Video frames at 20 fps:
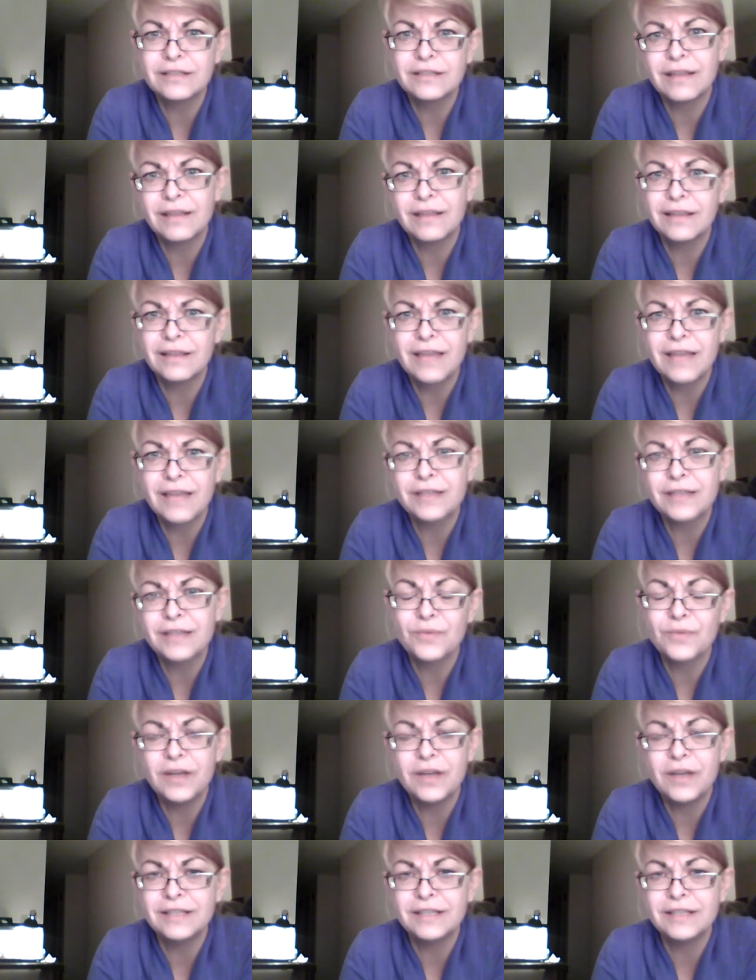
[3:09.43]
but that's
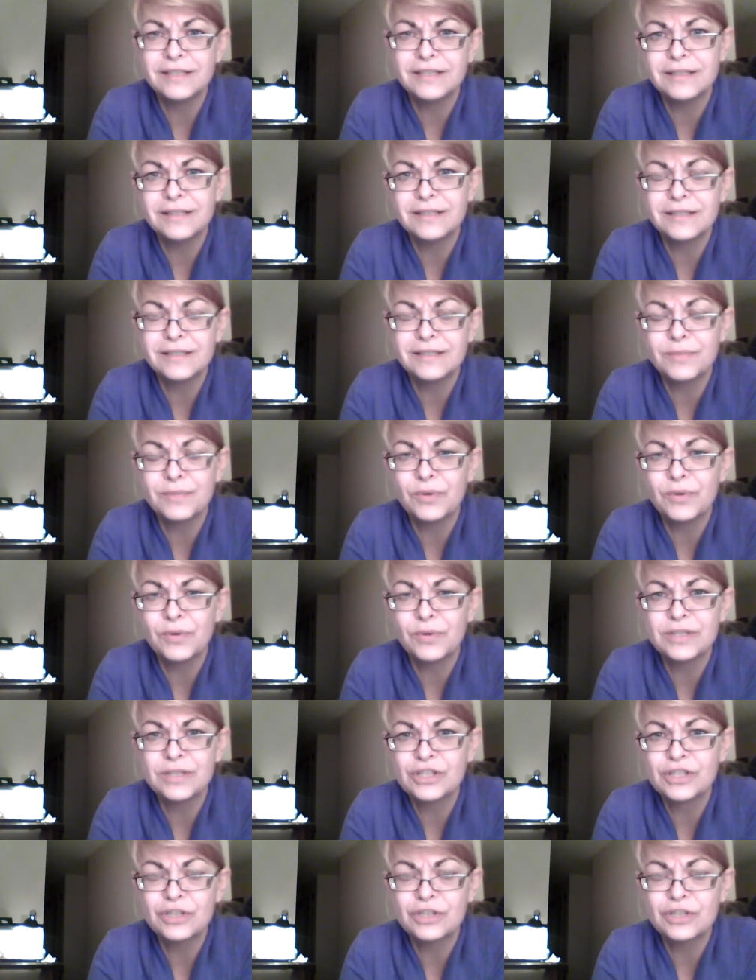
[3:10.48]
why he doesn't support
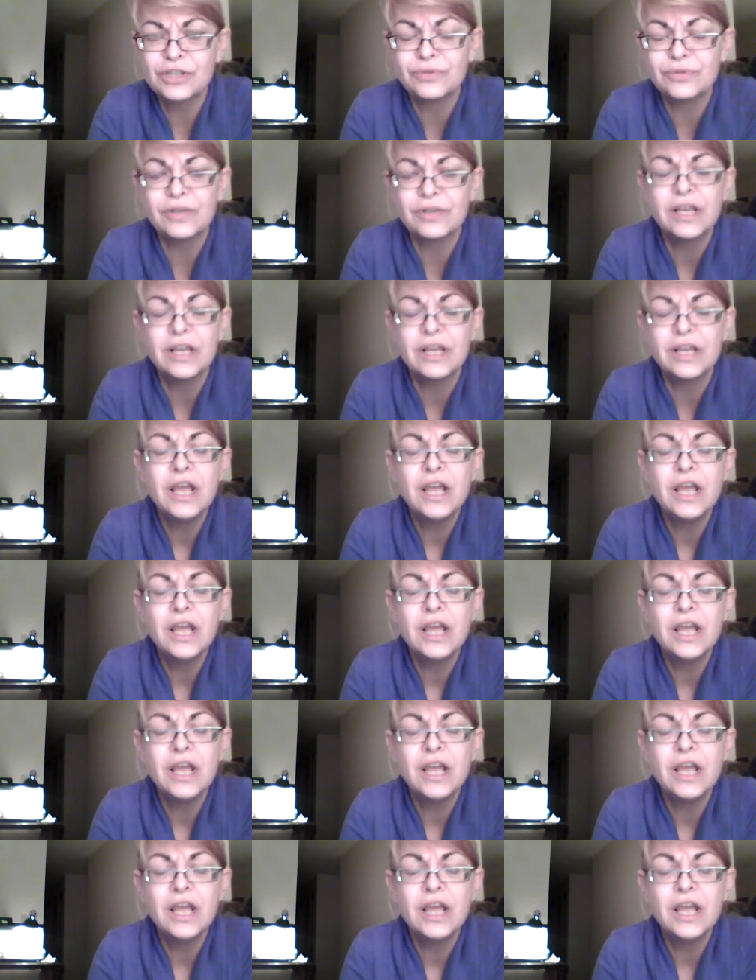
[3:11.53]
his children.